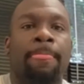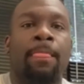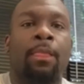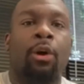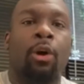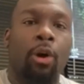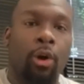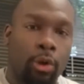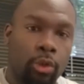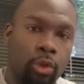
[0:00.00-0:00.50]

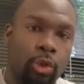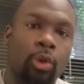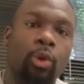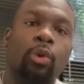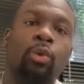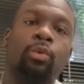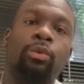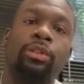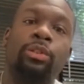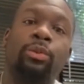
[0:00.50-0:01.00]
Also,
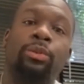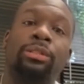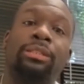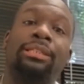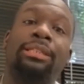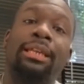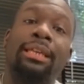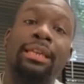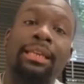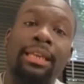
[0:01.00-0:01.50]
when you
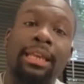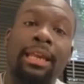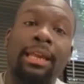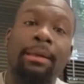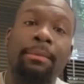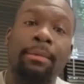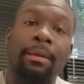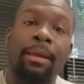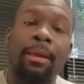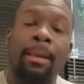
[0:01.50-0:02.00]
attend camp,
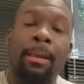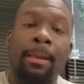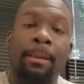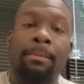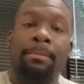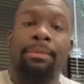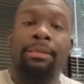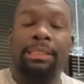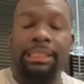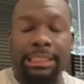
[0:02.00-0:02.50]

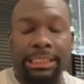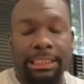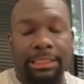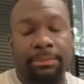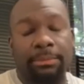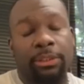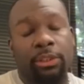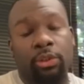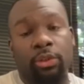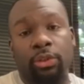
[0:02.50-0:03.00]
please
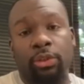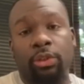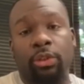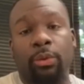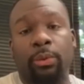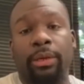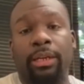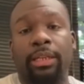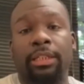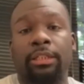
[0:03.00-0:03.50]
make sure you're
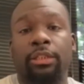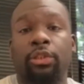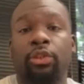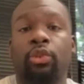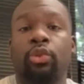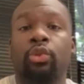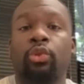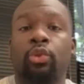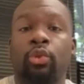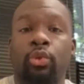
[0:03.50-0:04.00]
wearing your
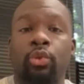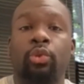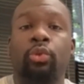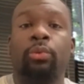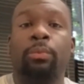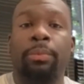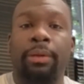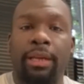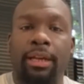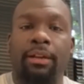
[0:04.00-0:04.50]
school
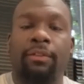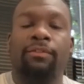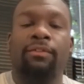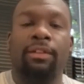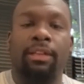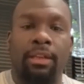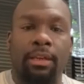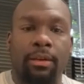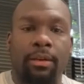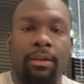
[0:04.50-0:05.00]

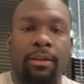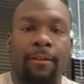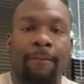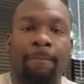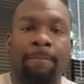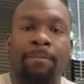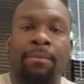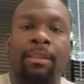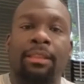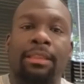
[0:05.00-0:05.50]
paraphernalia.
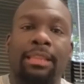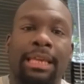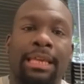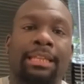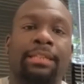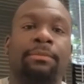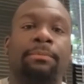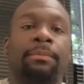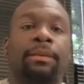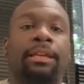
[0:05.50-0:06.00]
That
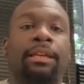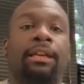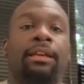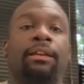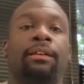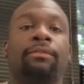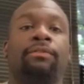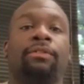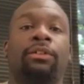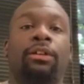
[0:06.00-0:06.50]
is big
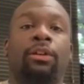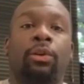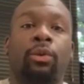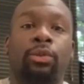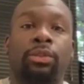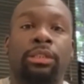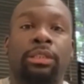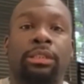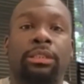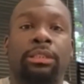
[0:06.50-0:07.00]
for
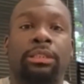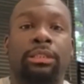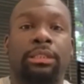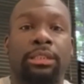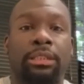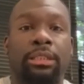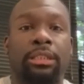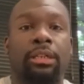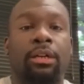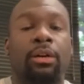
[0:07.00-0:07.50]
coaches to see.